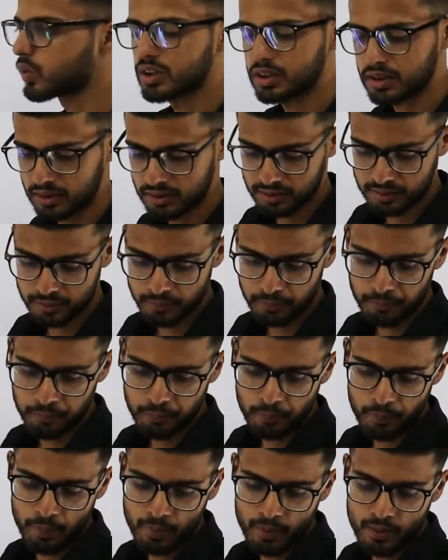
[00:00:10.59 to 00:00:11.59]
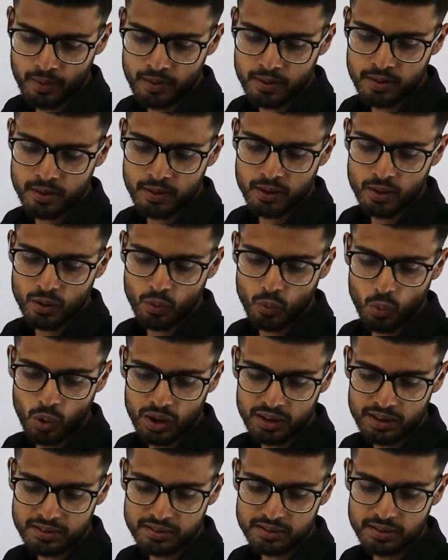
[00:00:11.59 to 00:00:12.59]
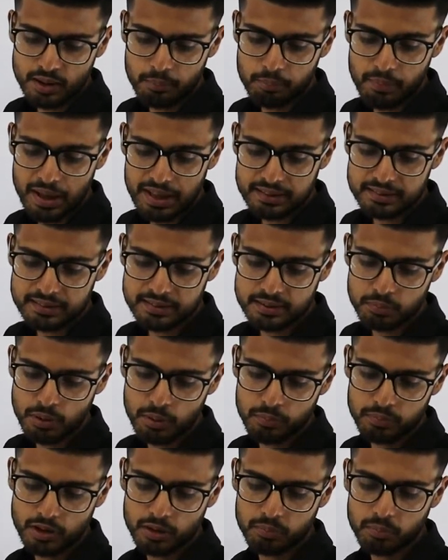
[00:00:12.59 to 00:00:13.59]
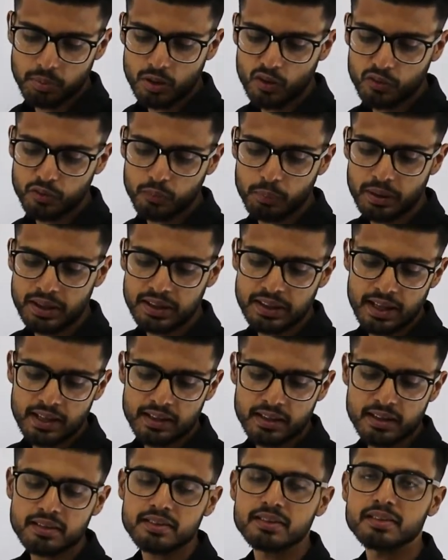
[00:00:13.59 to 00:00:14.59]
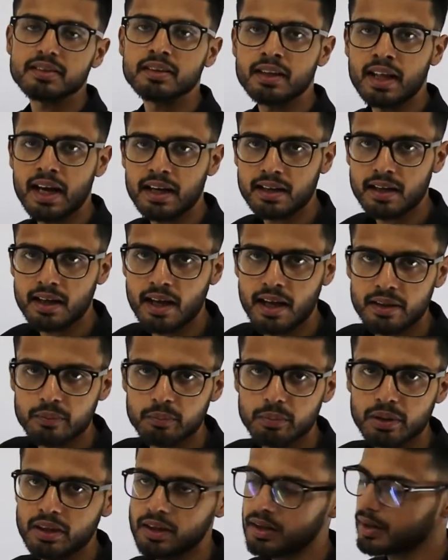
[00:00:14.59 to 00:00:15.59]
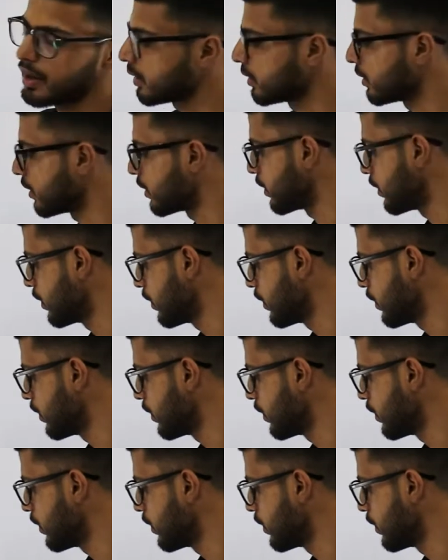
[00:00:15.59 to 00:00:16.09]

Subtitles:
words. What is the maximum number of bit errors that can be corrected?